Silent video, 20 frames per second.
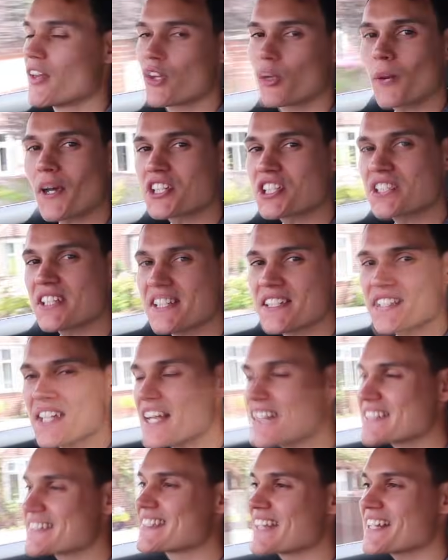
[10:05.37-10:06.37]
The question is,
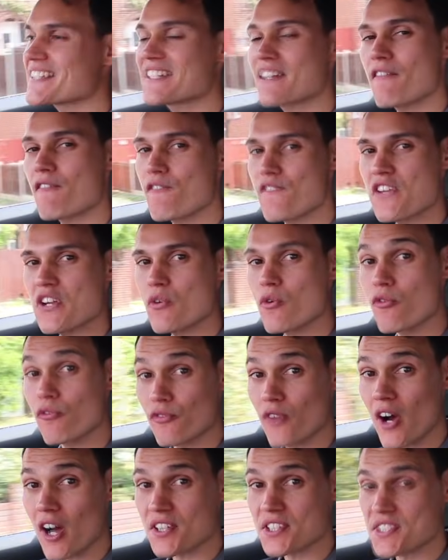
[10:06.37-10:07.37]
does it feel
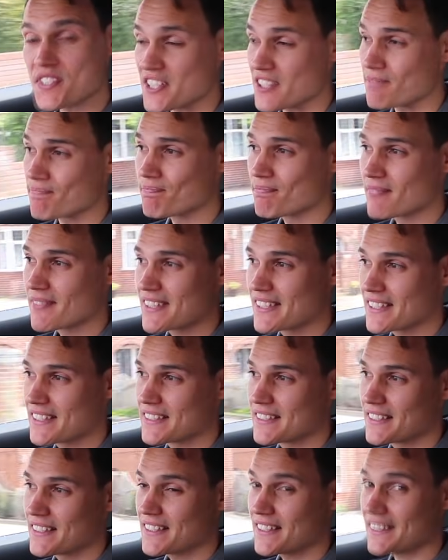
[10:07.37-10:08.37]
faster?
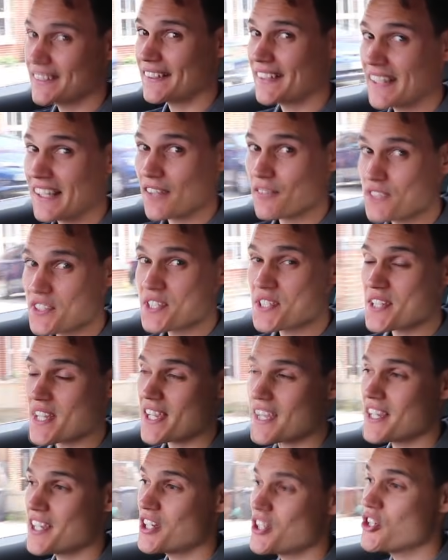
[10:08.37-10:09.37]
And I have to
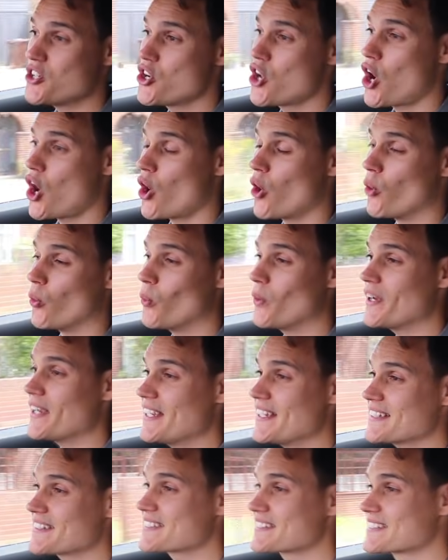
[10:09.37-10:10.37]
say no,
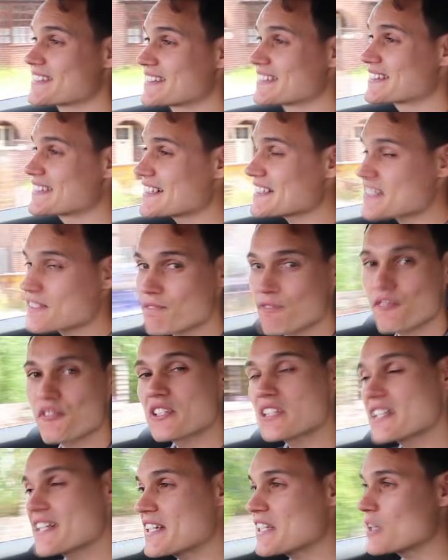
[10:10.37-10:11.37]
it doesn't
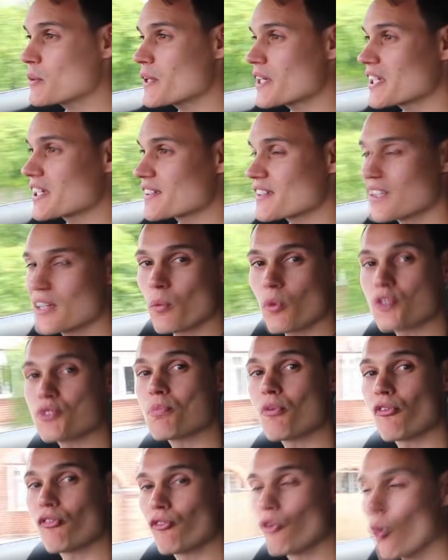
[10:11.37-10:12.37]
feel any quicker than it was
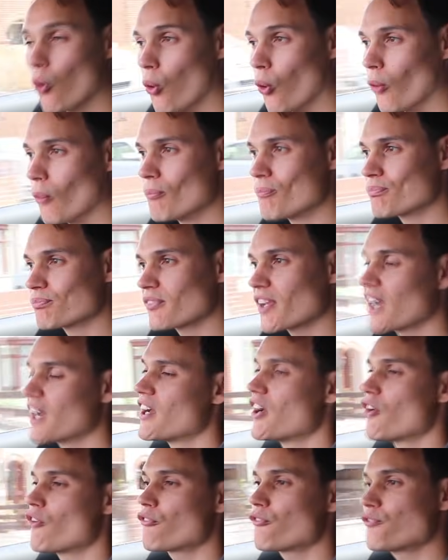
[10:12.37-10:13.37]
before.
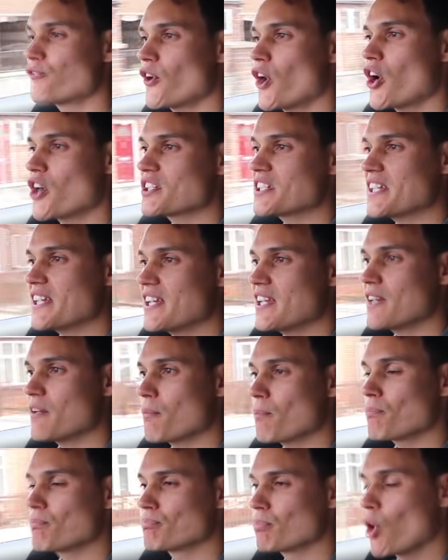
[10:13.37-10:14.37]
Third gear
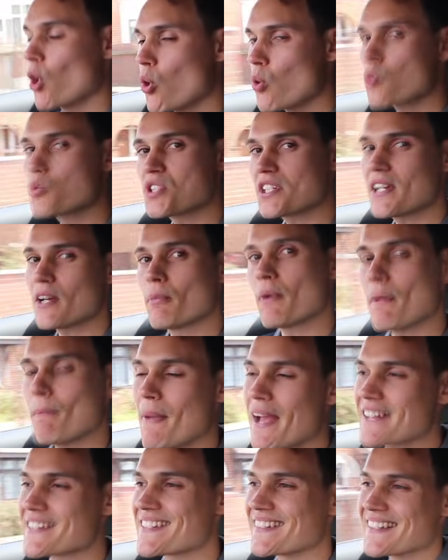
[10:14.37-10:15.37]
pulls a little
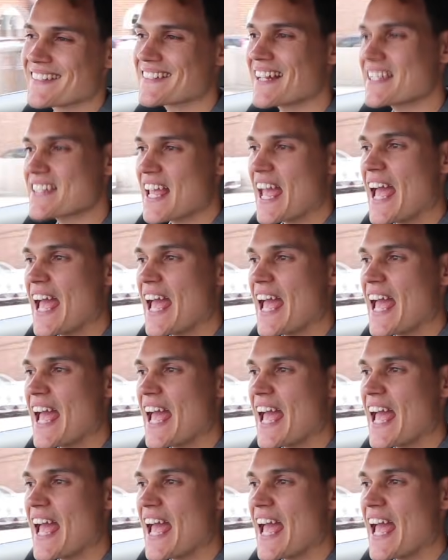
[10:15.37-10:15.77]
bit better, there's less